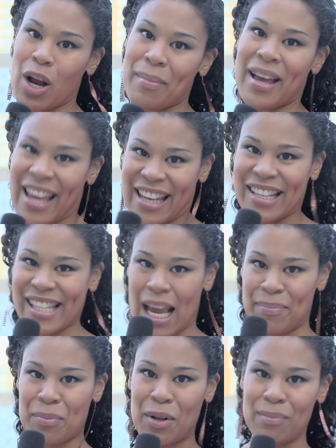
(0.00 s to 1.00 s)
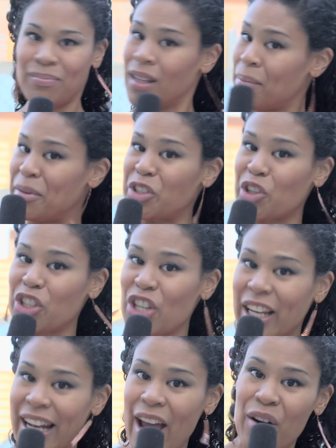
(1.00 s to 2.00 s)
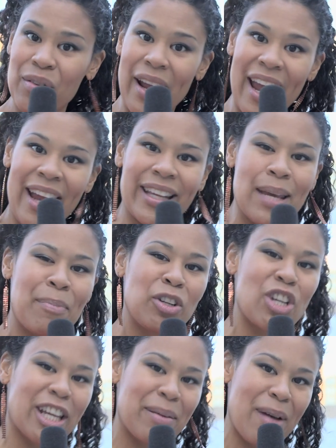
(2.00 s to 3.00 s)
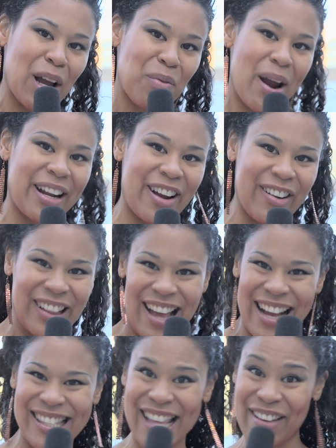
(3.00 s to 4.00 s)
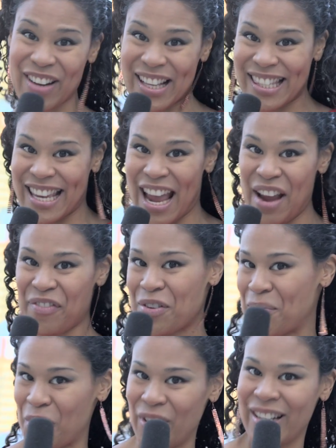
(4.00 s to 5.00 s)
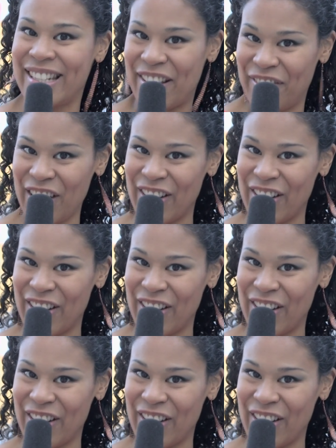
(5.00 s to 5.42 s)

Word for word: drama Inescapable. Be sure to check it out and keep on checking back right here at alliancelive.ca for more tippy